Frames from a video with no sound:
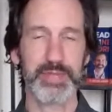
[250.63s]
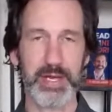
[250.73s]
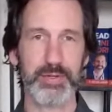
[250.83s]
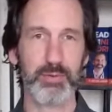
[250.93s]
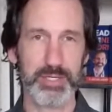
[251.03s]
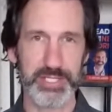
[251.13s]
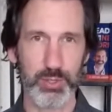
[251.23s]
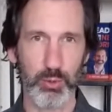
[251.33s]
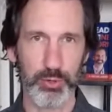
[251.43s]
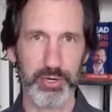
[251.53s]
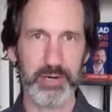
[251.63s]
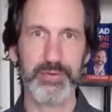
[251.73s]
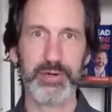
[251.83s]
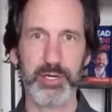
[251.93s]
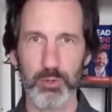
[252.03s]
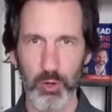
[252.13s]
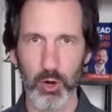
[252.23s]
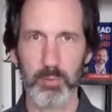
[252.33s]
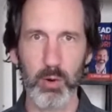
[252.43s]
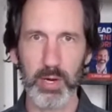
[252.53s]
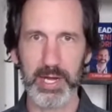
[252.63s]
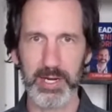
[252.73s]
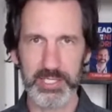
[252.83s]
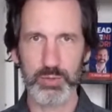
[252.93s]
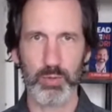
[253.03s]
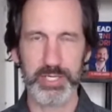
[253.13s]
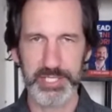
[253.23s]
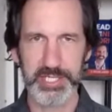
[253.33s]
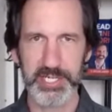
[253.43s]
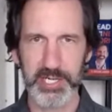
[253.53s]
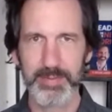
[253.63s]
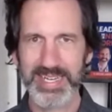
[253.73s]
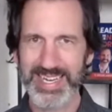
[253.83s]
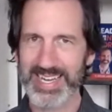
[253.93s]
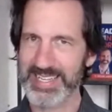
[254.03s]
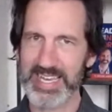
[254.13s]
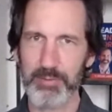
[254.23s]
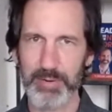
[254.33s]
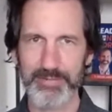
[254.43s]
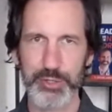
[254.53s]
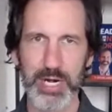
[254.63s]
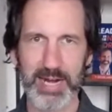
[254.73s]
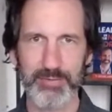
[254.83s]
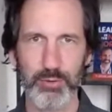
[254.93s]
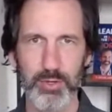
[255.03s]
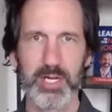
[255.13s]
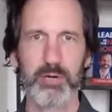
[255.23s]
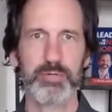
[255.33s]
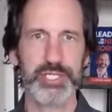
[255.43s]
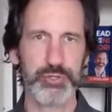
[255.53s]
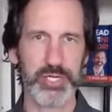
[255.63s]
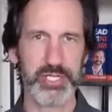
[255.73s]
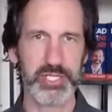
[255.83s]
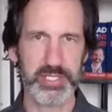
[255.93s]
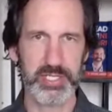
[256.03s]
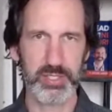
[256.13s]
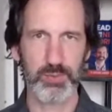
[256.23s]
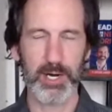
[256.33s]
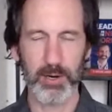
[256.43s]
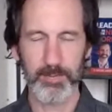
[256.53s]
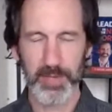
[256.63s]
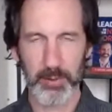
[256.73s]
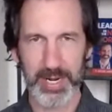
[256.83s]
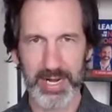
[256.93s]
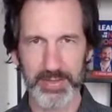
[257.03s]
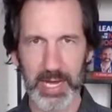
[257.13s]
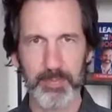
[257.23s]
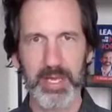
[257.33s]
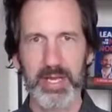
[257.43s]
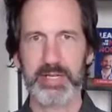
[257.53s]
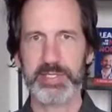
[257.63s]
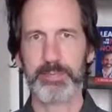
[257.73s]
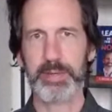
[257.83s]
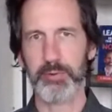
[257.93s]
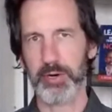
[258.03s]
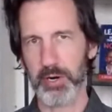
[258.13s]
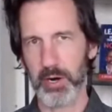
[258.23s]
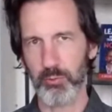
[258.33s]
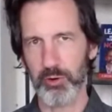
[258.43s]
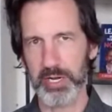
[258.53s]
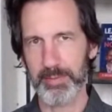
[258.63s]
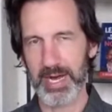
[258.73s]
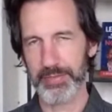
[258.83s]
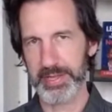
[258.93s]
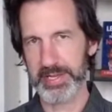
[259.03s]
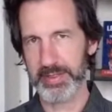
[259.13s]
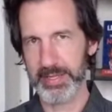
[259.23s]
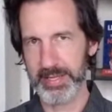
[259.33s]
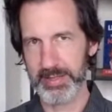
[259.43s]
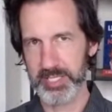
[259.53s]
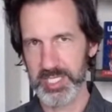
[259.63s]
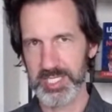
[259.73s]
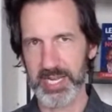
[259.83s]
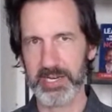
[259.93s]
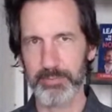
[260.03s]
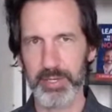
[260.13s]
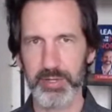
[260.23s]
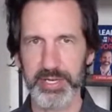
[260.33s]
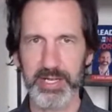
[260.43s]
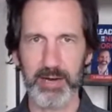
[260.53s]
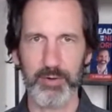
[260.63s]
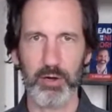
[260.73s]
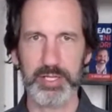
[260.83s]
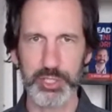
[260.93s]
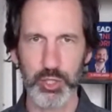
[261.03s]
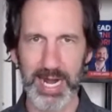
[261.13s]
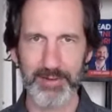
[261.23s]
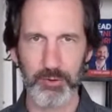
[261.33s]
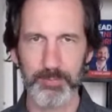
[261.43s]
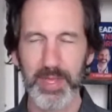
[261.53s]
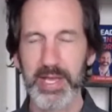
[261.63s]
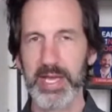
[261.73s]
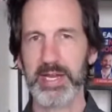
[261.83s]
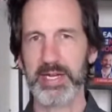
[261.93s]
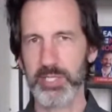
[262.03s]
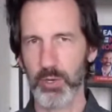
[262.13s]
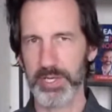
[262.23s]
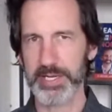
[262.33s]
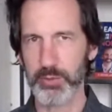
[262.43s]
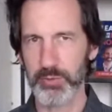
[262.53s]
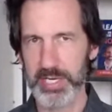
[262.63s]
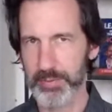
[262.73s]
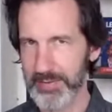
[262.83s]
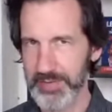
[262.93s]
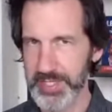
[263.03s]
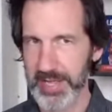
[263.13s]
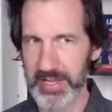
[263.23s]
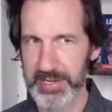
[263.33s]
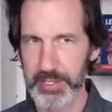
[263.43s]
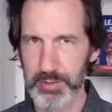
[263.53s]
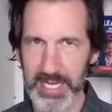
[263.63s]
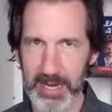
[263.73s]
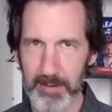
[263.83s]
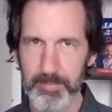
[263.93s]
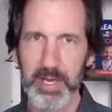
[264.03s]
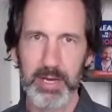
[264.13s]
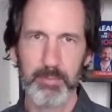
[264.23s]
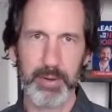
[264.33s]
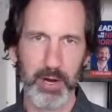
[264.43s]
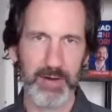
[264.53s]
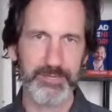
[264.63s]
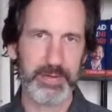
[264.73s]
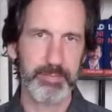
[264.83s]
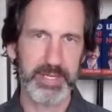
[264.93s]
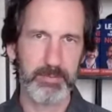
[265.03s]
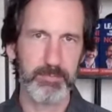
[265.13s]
Definitely once a quarter. If you're global, at least once a year. And again, we have travel restrictions as well around that. And some people are worried about the sustainability of all the travel. And I totally agree. We have to take that into account. But often